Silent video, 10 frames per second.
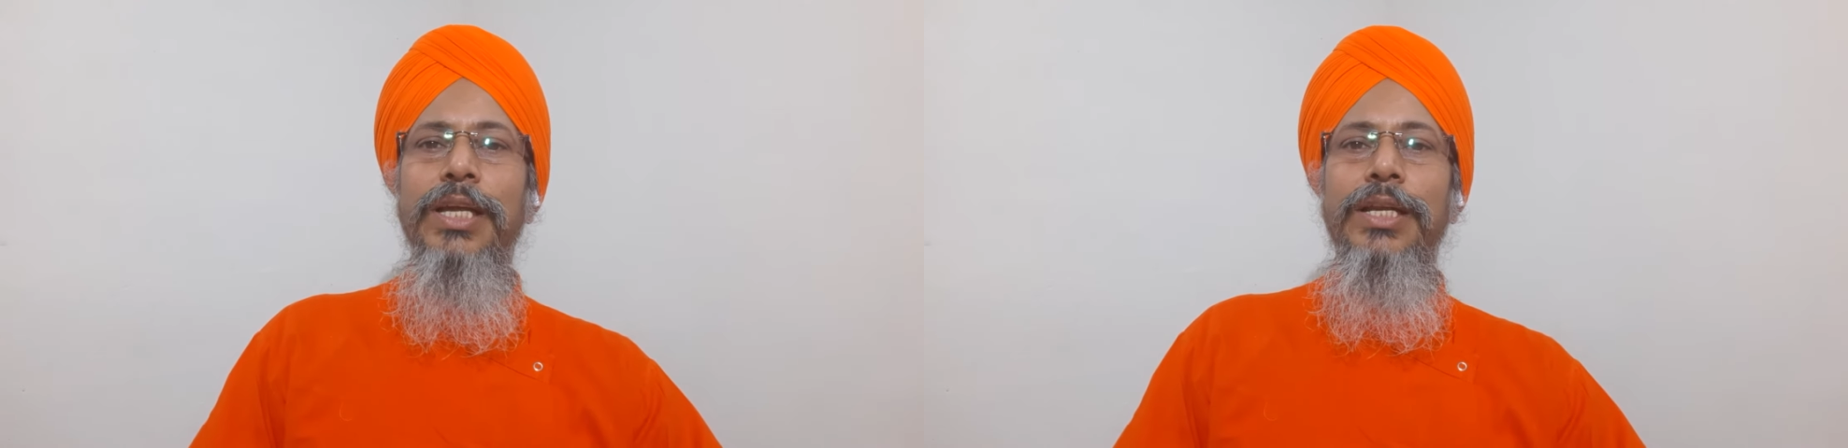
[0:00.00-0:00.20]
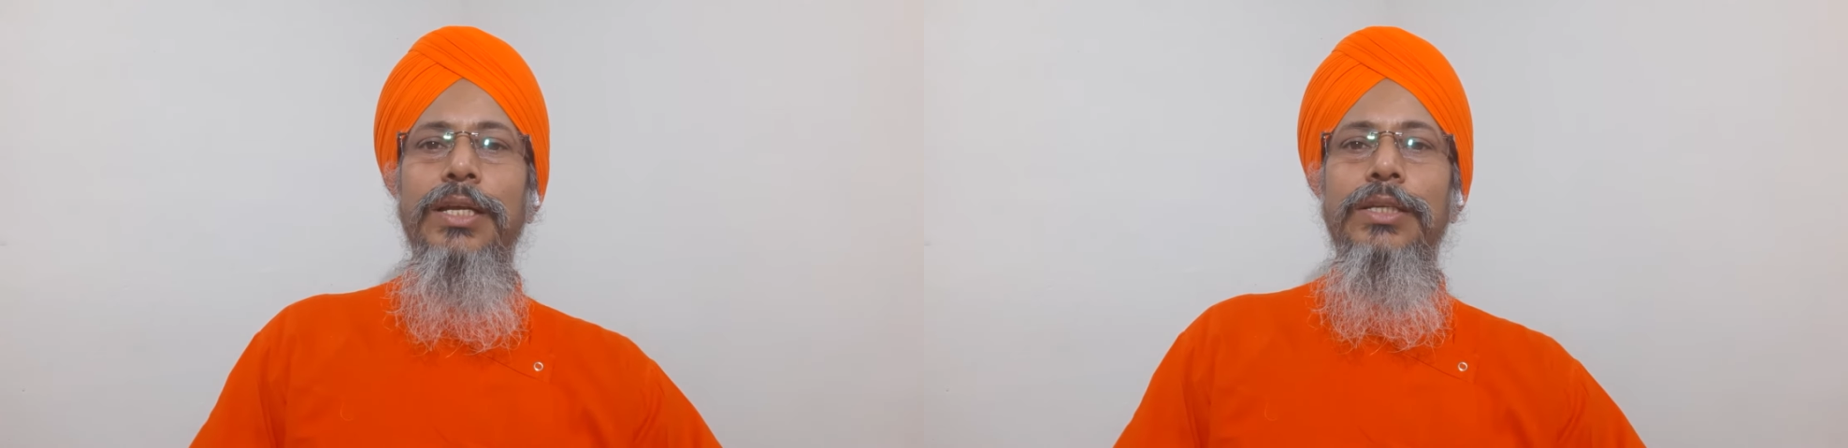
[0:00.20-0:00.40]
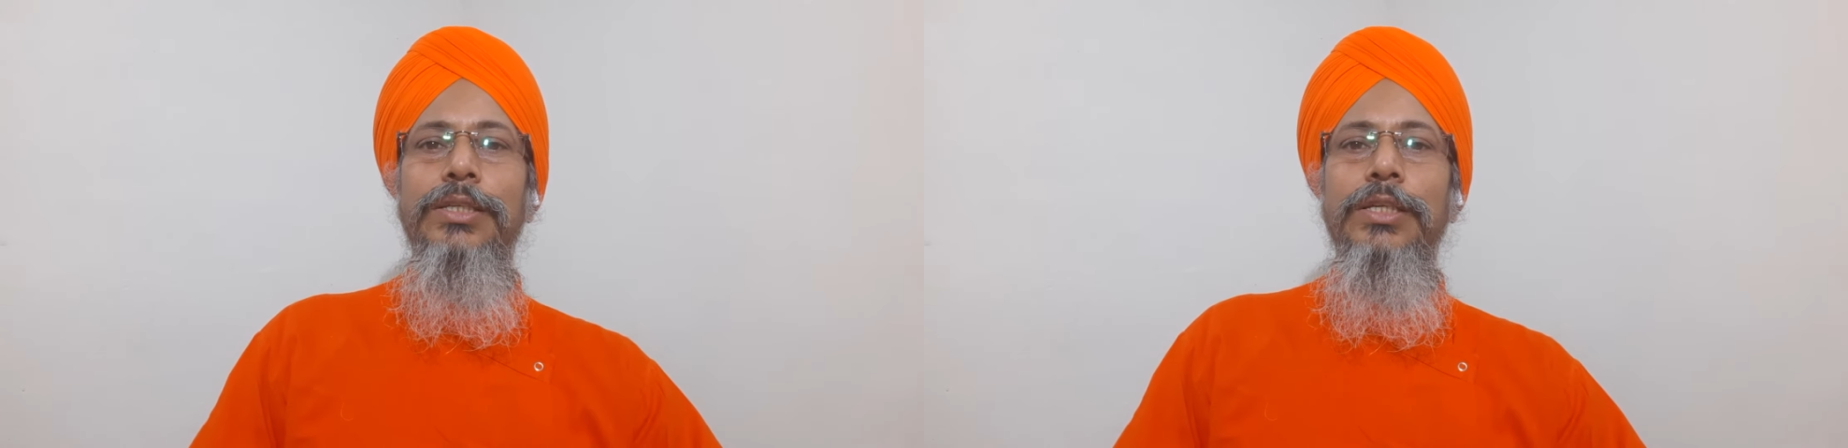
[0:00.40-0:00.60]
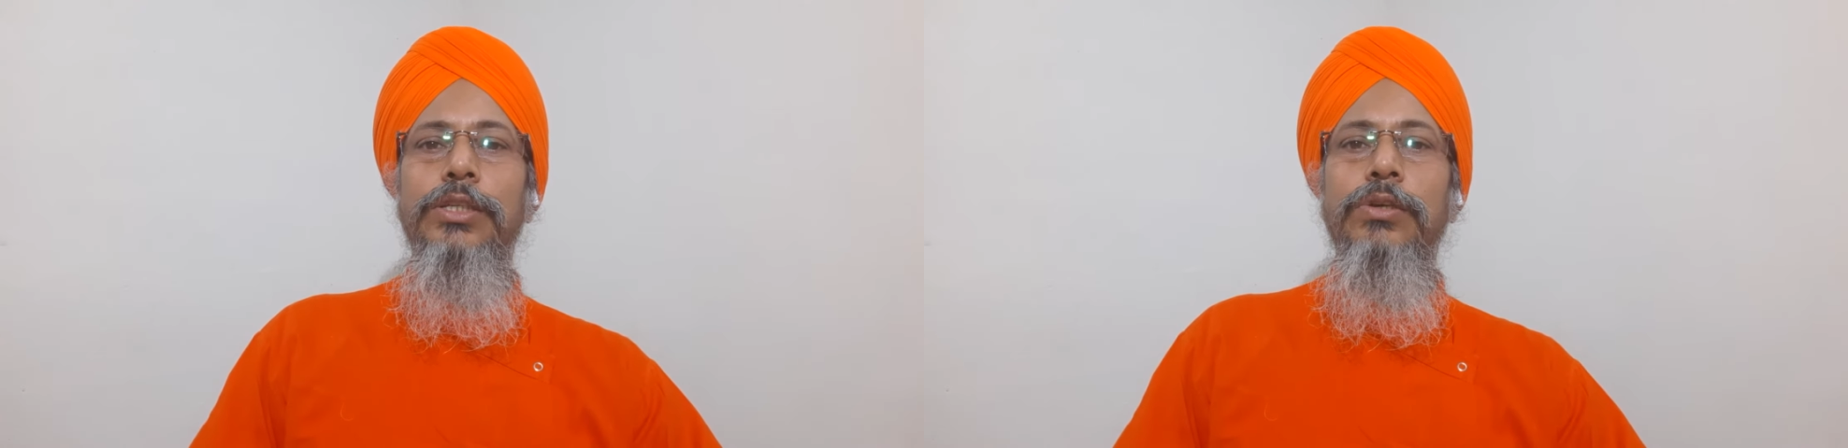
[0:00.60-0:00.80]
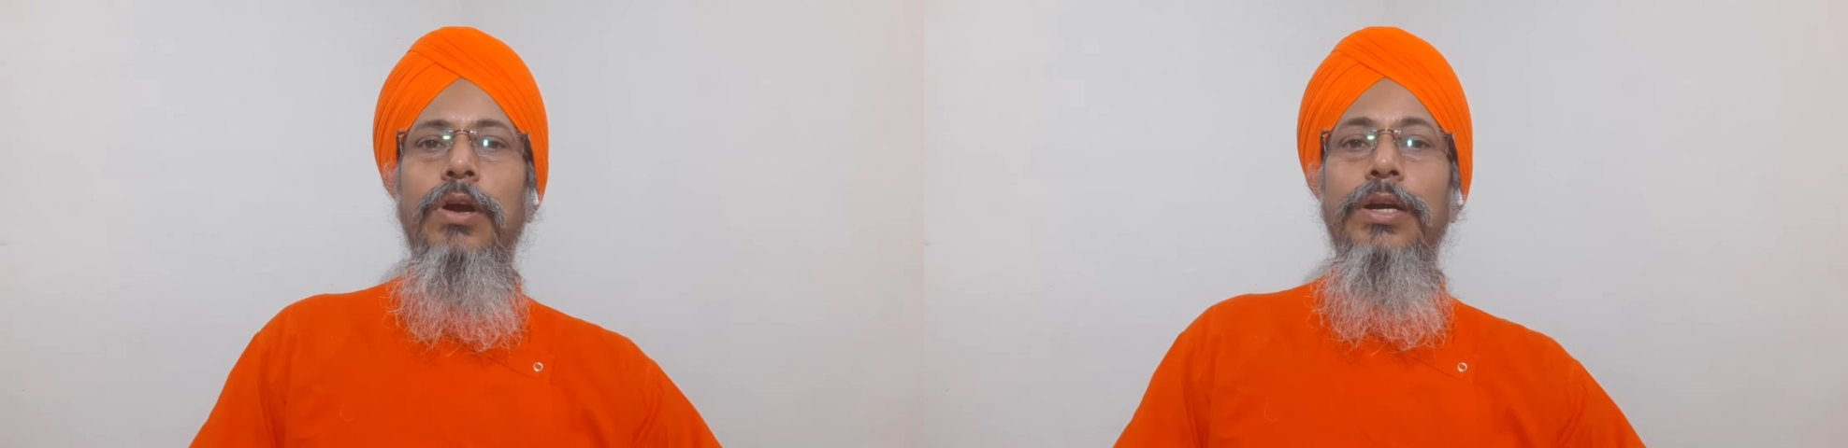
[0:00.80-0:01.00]
energy
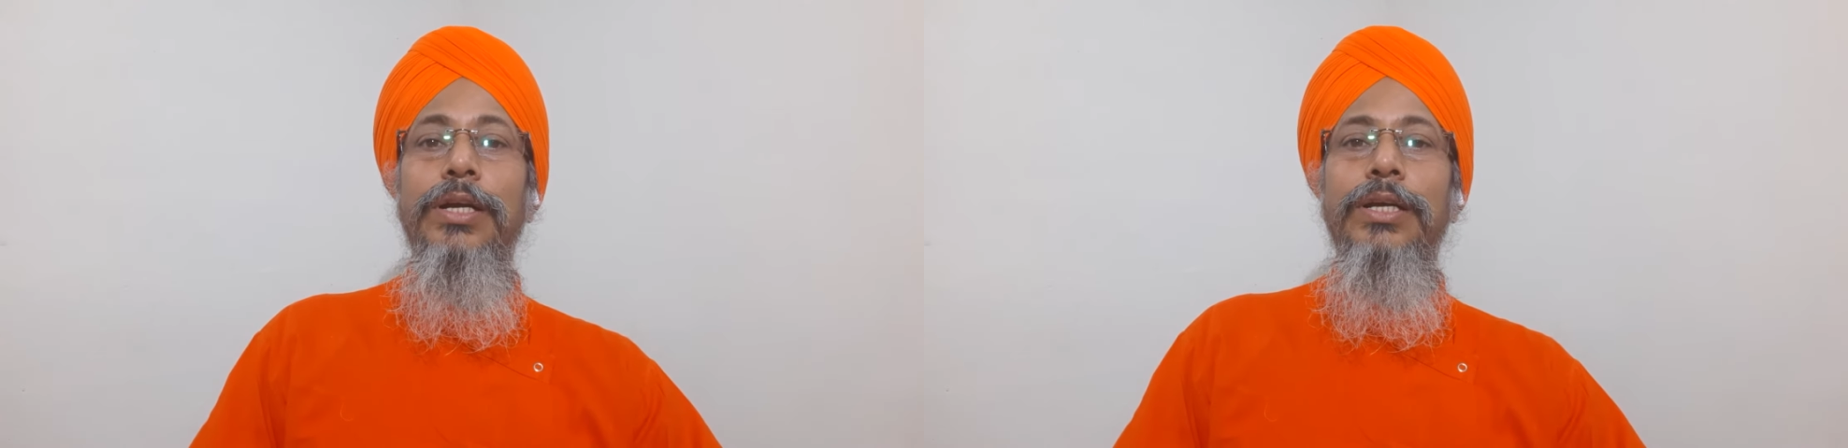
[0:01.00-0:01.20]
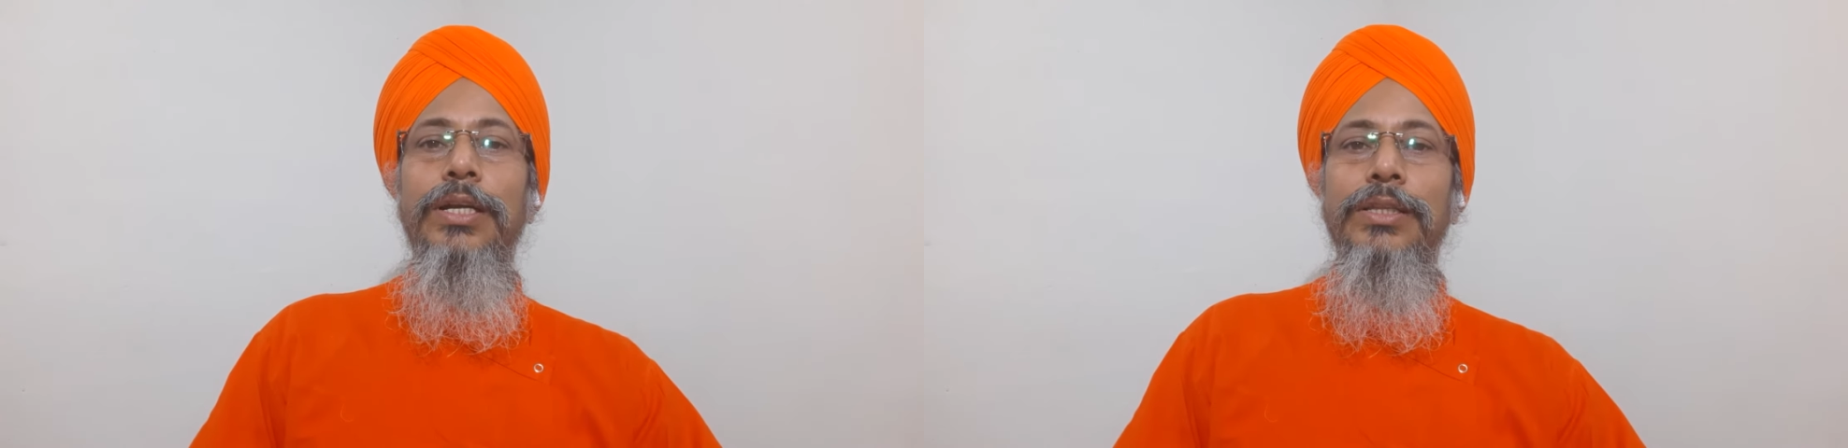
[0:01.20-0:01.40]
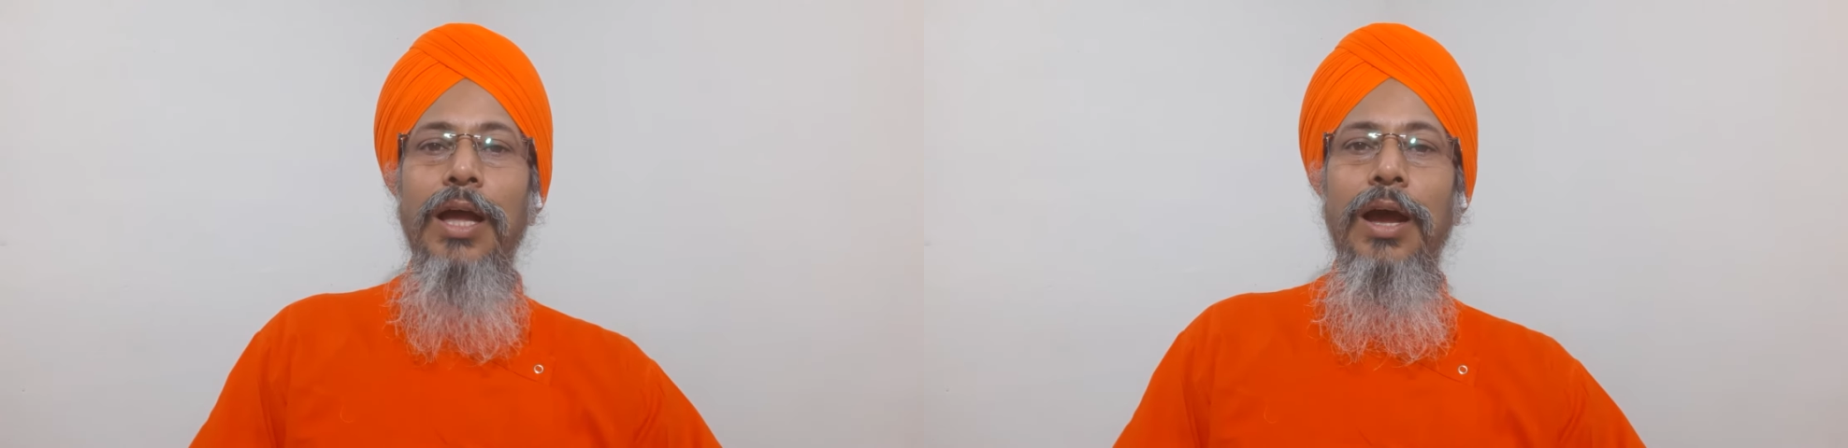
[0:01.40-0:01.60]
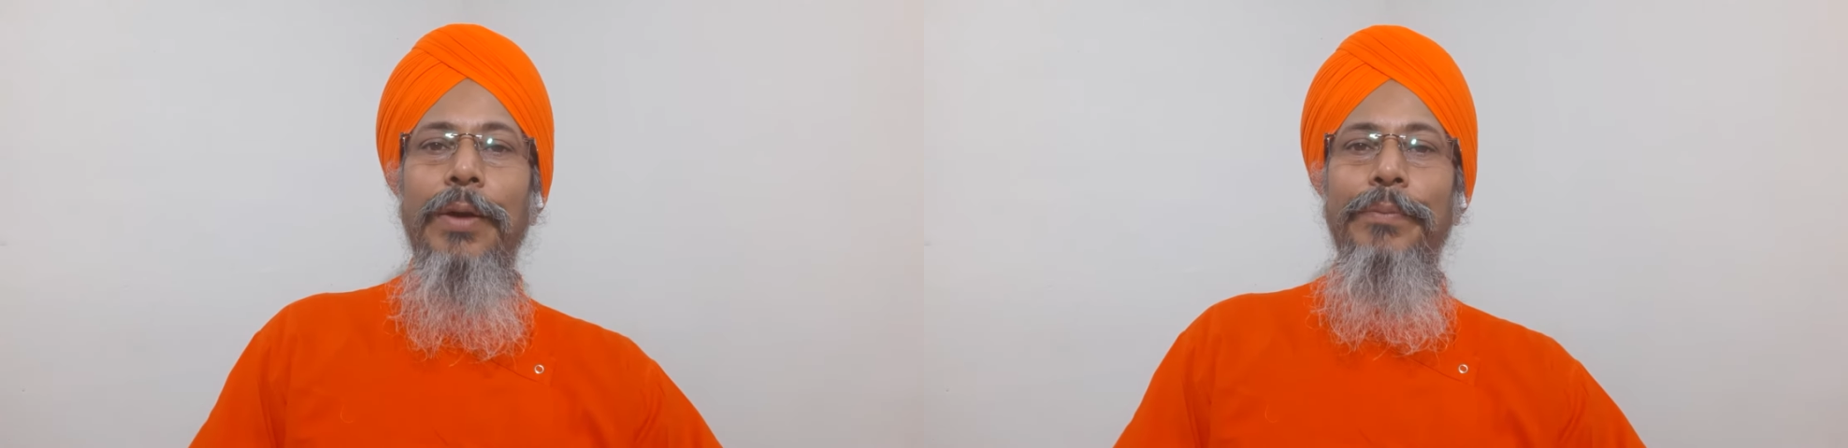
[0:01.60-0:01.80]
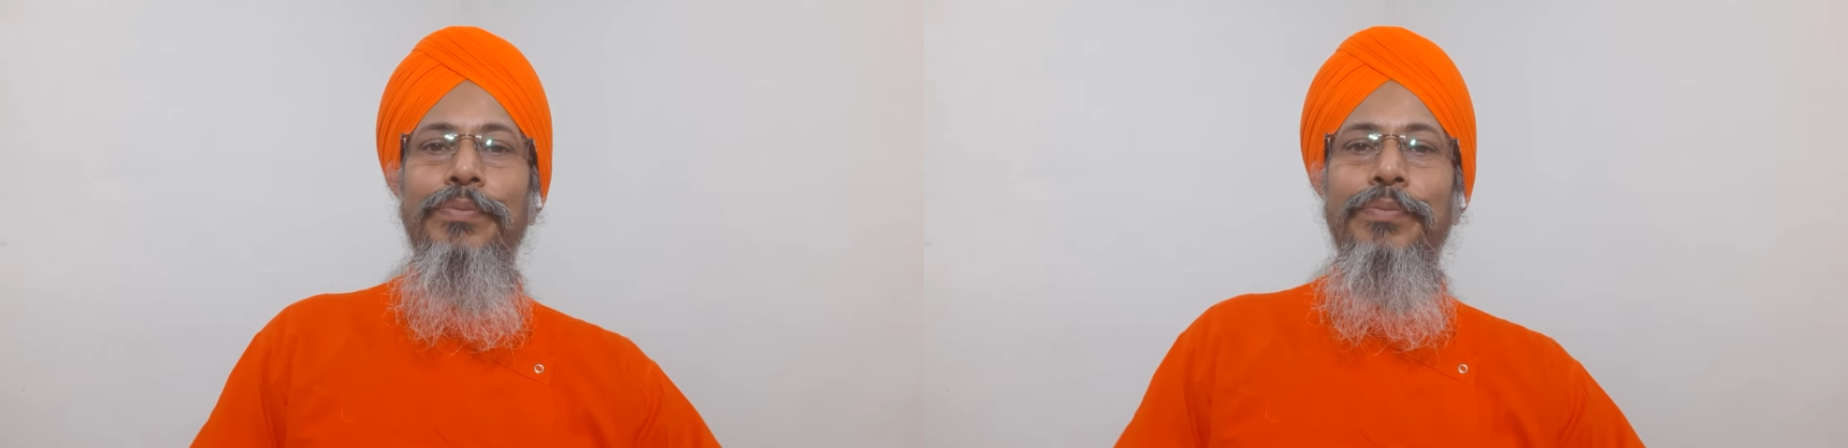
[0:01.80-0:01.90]
is called Karta.